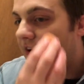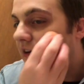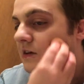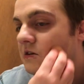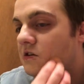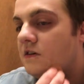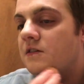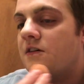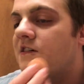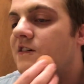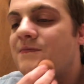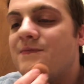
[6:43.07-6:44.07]
foundation
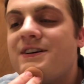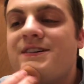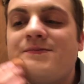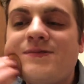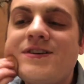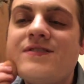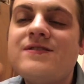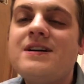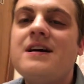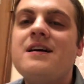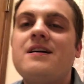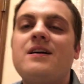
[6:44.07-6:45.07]
on my eyebrow,
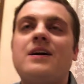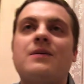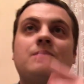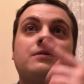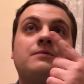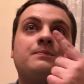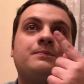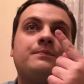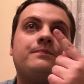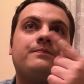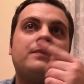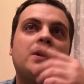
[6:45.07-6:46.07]
I will
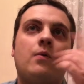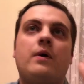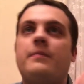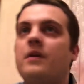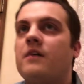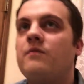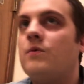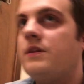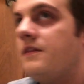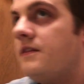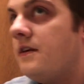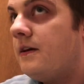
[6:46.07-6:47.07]
wipe it off
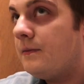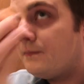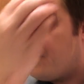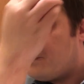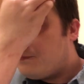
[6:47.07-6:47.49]
with the